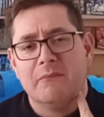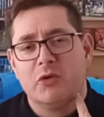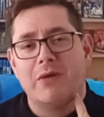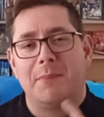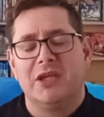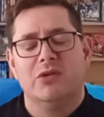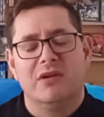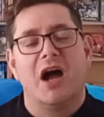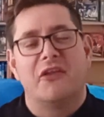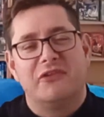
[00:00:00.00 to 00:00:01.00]
The weapon you
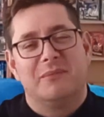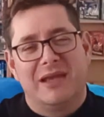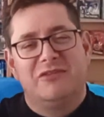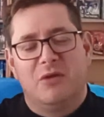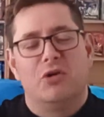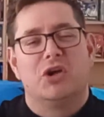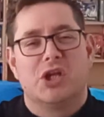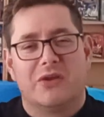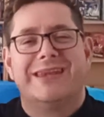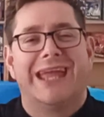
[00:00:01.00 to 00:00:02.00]
got based early
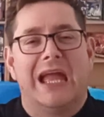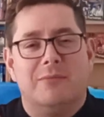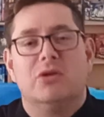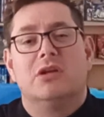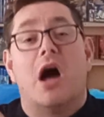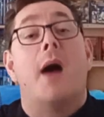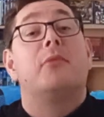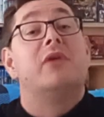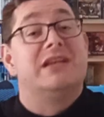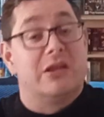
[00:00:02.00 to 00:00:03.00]
on in the game. You could
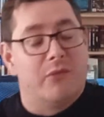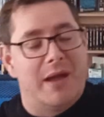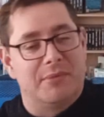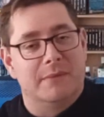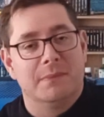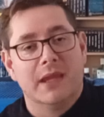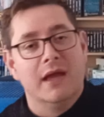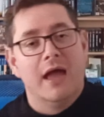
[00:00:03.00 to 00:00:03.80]
upgrade that weapon.